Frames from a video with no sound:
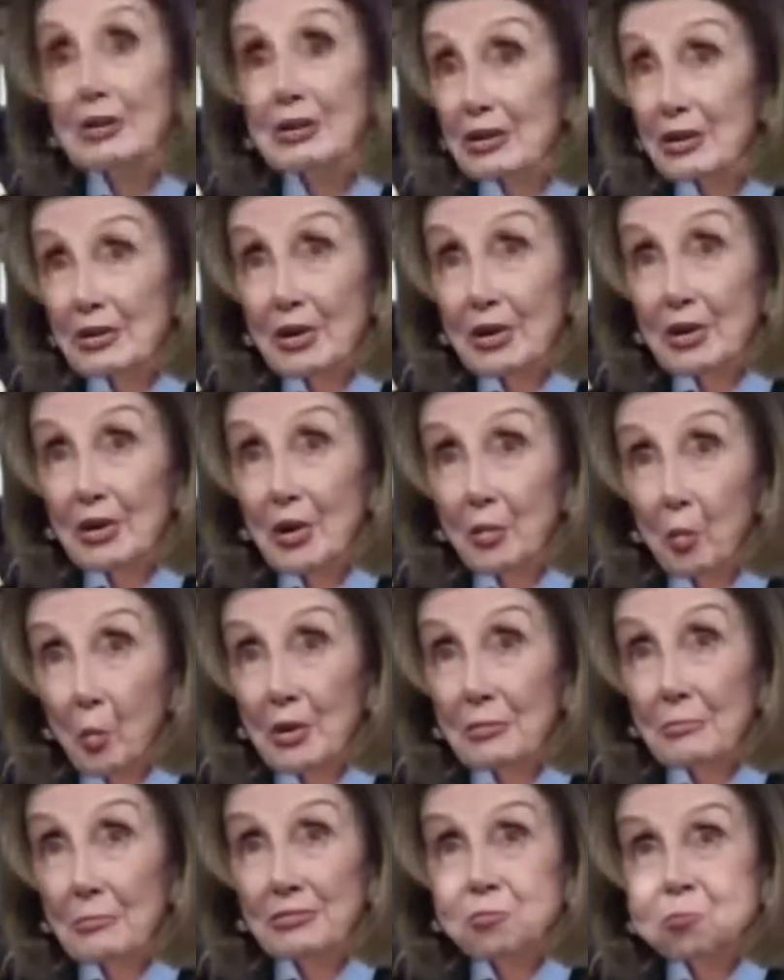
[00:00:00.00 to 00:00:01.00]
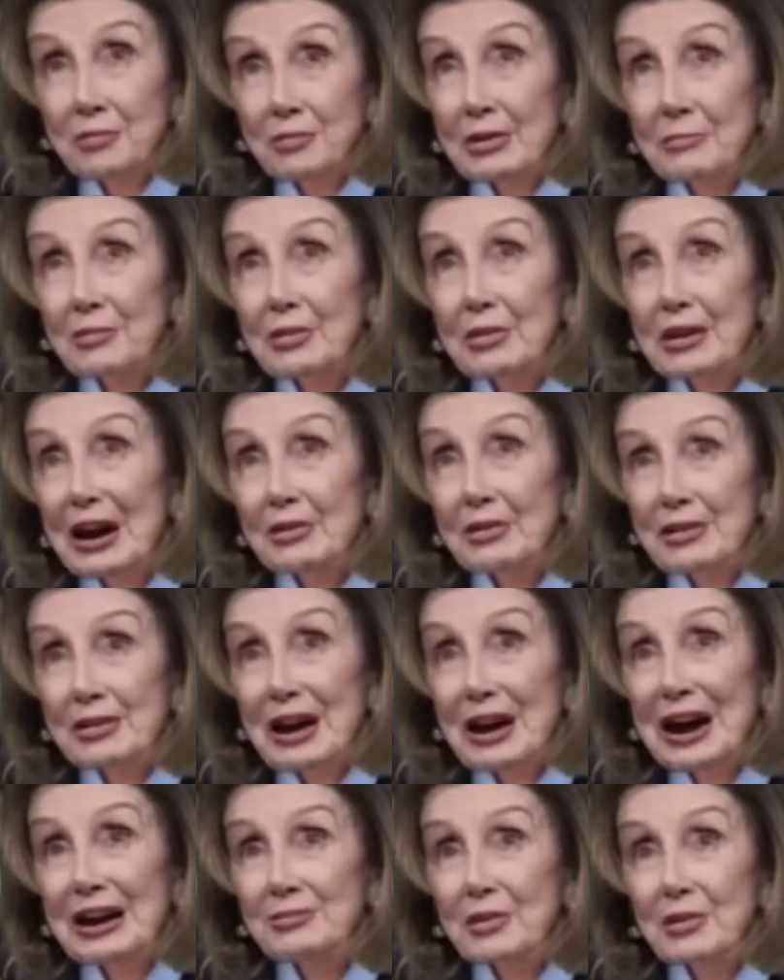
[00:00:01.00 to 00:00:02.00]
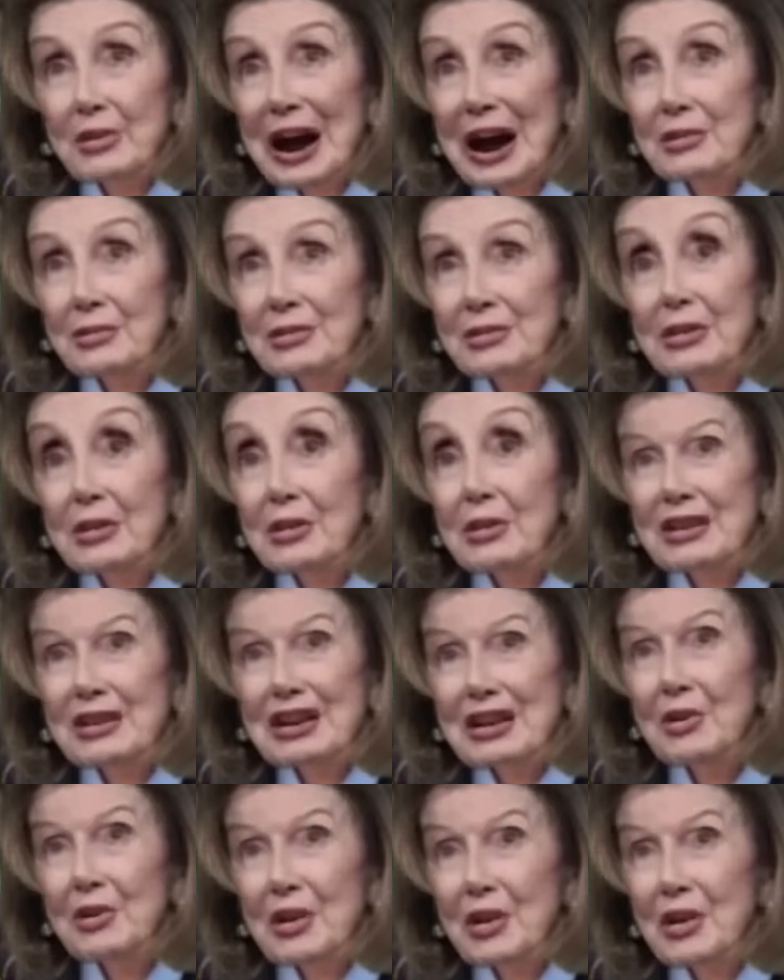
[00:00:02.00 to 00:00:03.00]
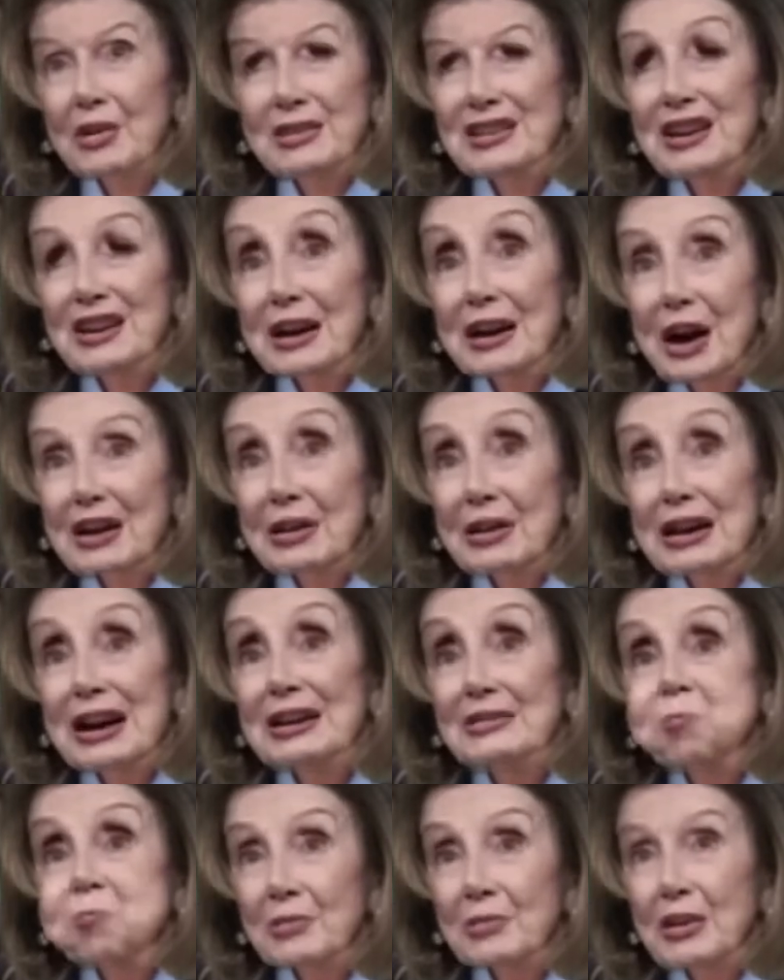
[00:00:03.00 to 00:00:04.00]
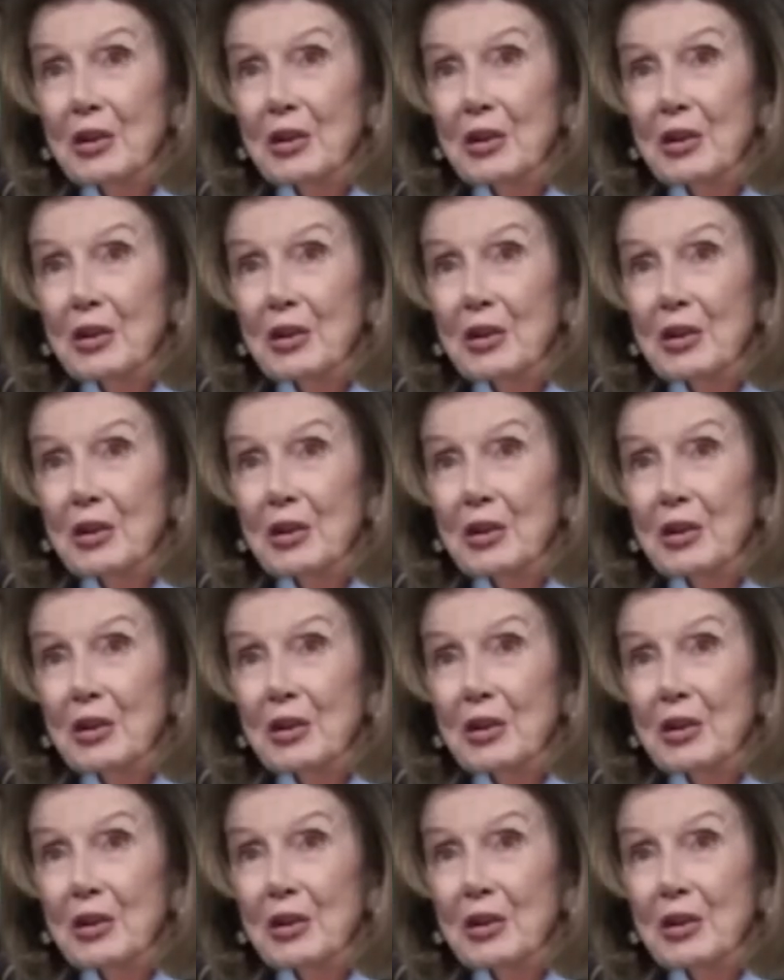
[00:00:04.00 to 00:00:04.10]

There's a group of people outside of your house that aren't using a leaf blower?